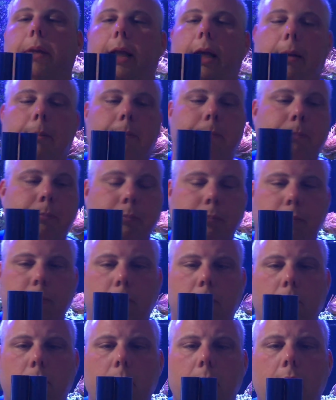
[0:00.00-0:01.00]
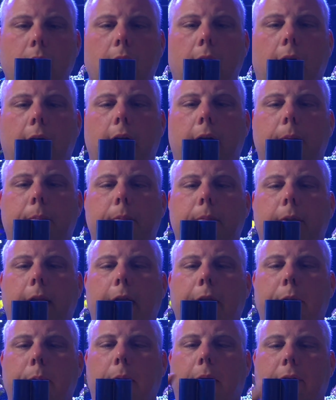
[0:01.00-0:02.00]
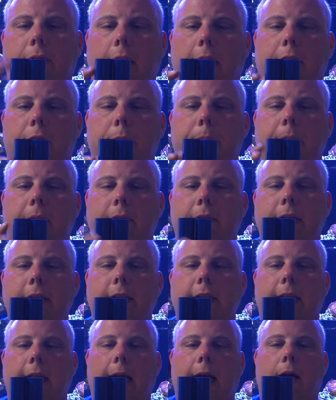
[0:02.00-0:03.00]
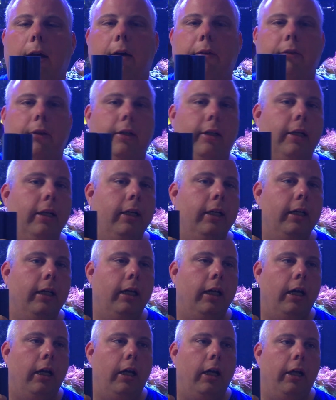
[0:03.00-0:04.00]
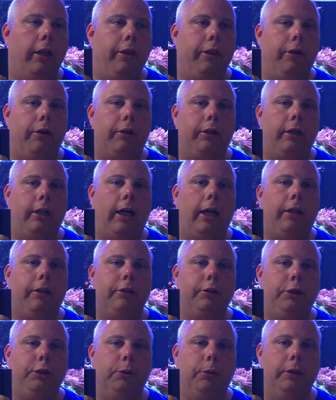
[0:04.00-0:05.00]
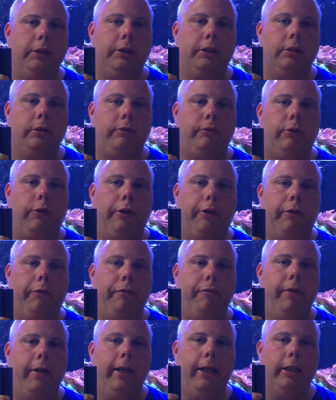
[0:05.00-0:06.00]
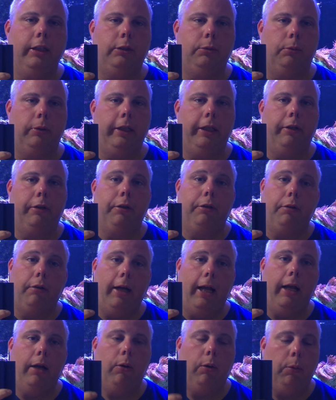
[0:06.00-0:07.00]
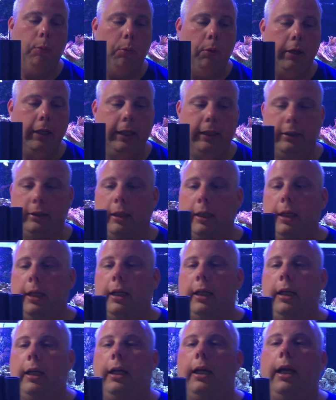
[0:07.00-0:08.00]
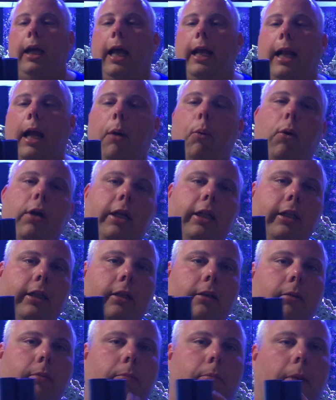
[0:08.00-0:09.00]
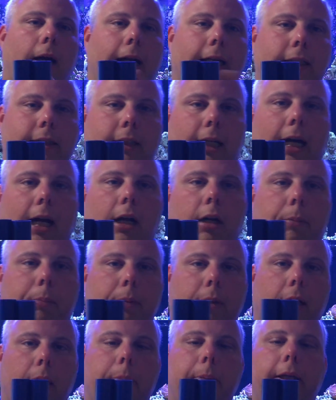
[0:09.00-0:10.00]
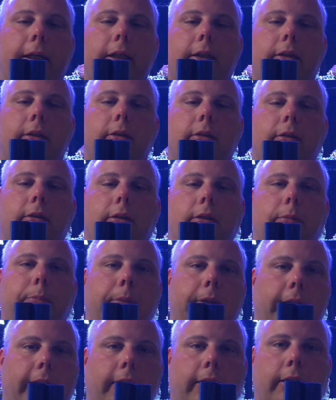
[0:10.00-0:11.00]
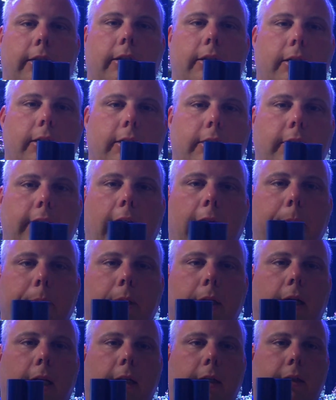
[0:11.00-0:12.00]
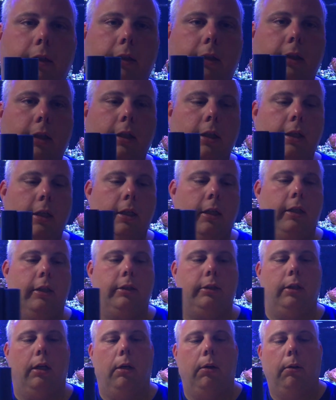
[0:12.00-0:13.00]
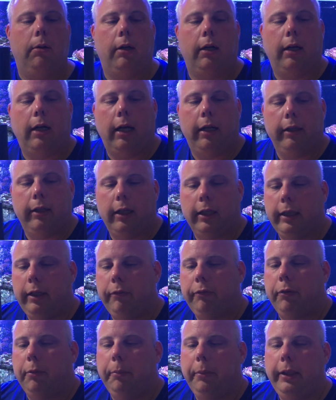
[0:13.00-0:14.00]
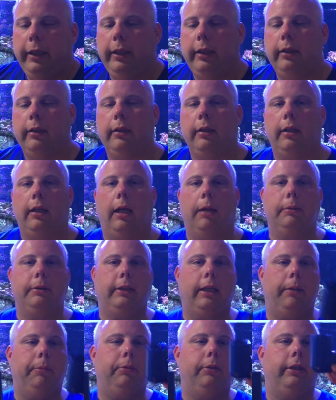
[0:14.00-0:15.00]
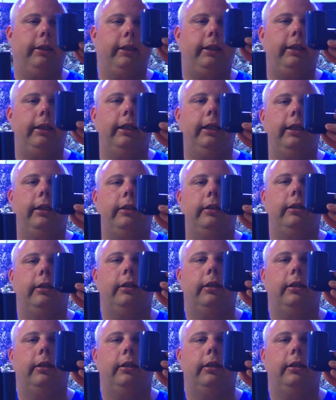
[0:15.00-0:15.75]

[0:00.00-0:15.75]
them. They do have colored PVC, however, their color choices for their fittings were either gray or white, and I wanted my entire plumbing to be the same color. So, lucky for me, I was able to get